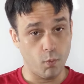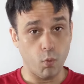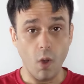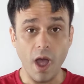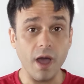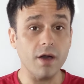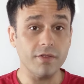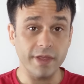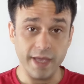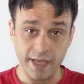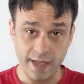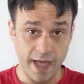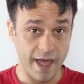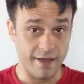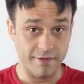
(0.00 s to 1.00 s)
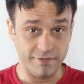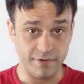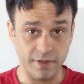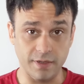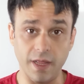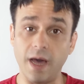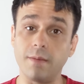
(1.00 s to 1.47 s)
while they have
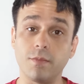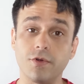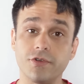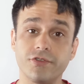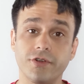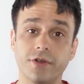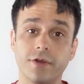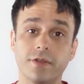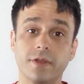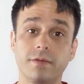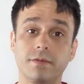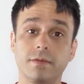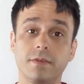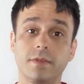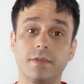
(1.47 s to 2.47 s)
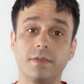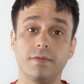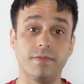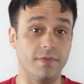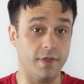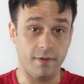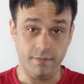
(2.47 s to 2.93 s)
a lot more sugar,
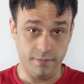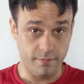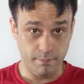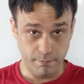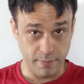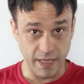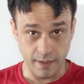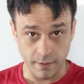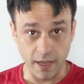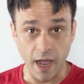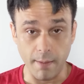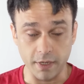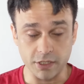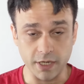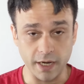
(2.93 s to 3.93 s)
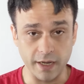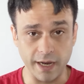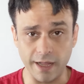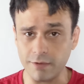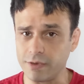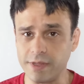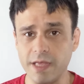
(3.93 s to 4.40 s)
being much higher
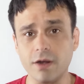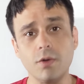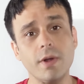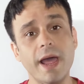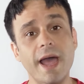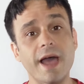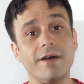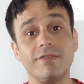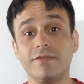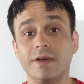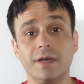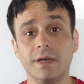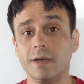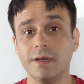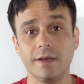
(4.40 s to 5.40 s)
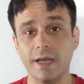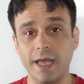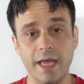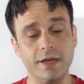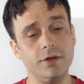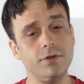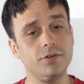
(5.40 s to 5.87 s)
calorie, they don't have
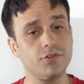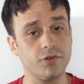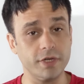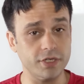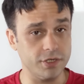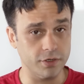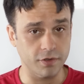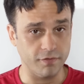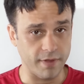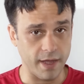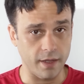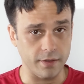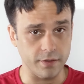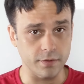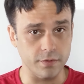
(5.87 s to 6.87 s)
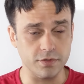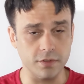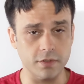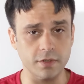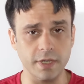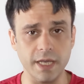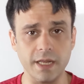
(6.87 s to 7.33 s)
any nutritional value.
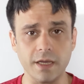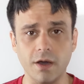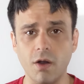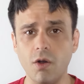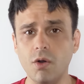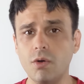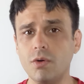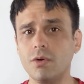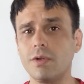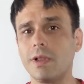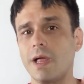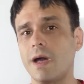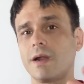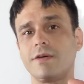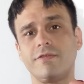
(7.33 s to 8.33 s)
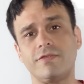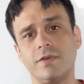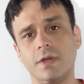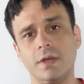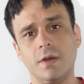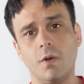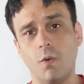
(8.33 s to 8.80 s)
So you're getting a whole lot of
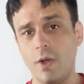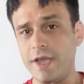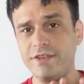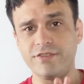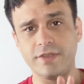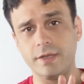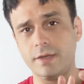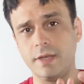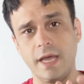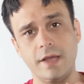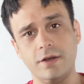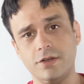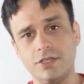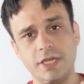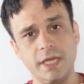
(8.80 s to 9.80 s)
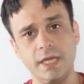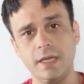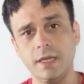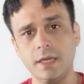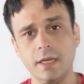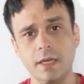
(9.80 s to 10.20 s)
wasted energy